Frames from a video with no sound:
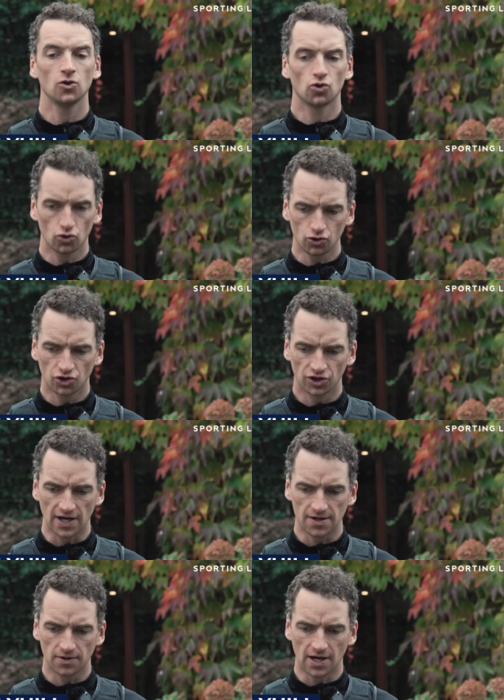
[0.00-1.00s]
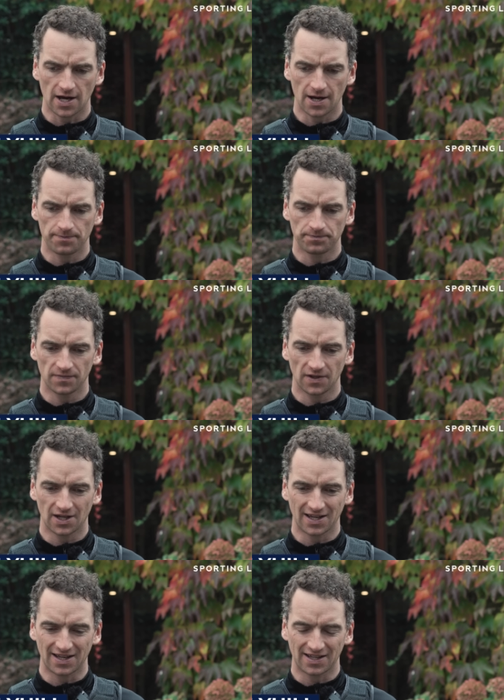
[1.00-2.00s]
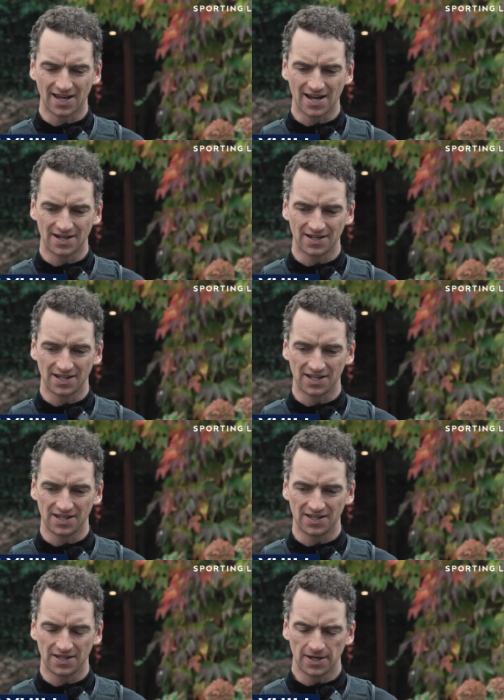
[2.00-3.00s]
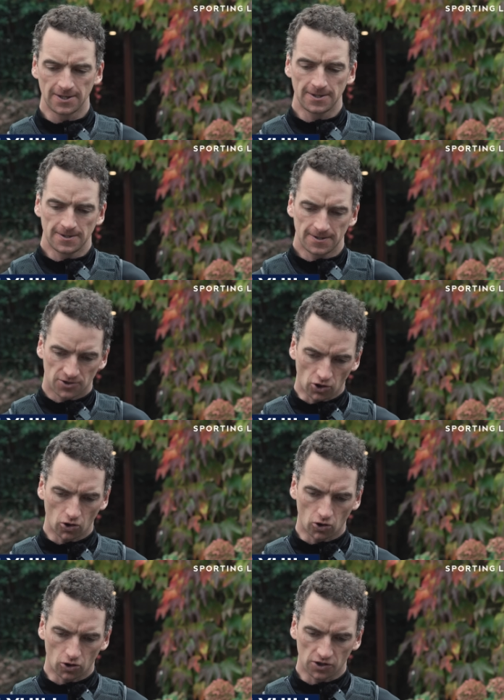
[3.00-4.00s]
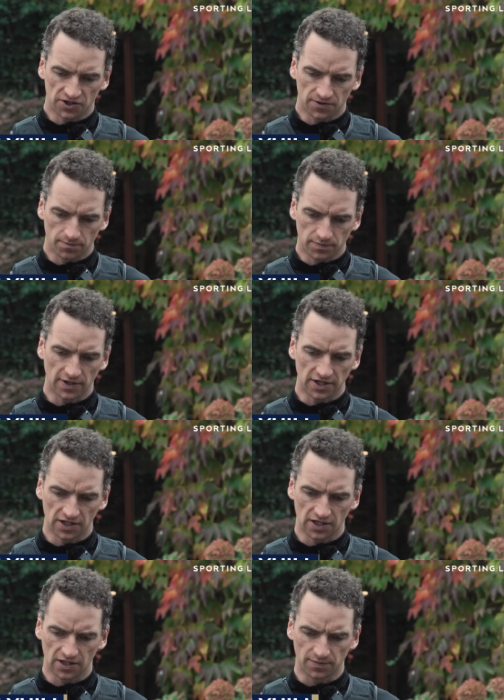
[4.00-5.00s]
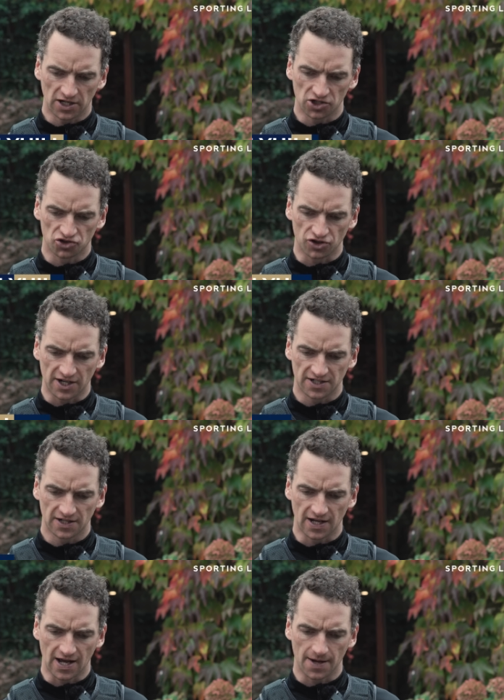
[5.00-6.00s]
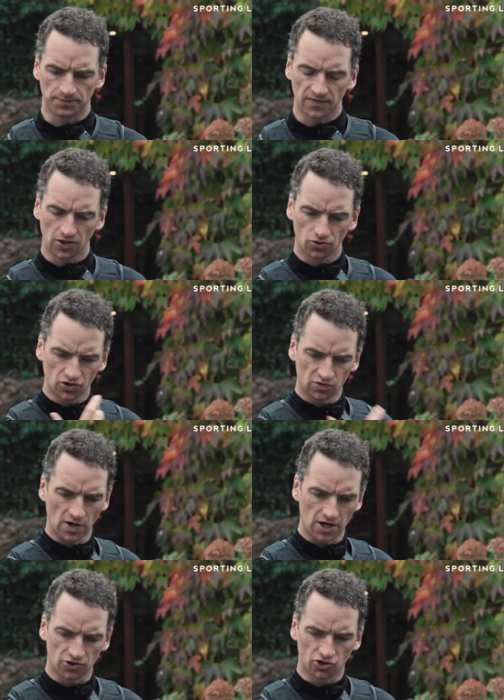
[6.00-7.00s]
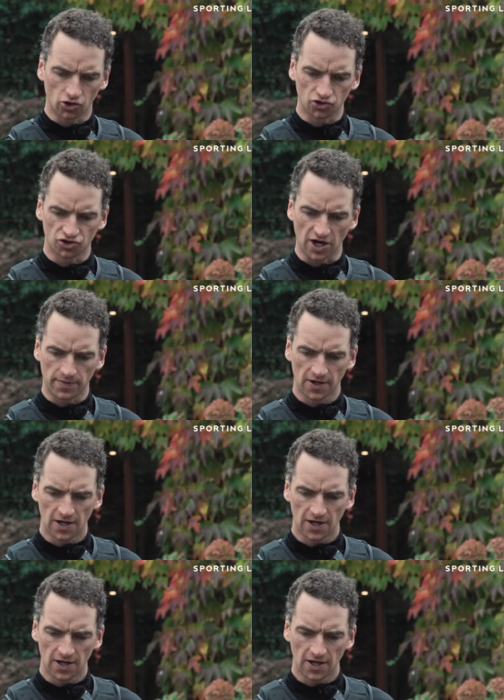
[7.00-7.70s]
Good, yeah. Again, tall horse, plenty of strength. He does wear a tongue strap.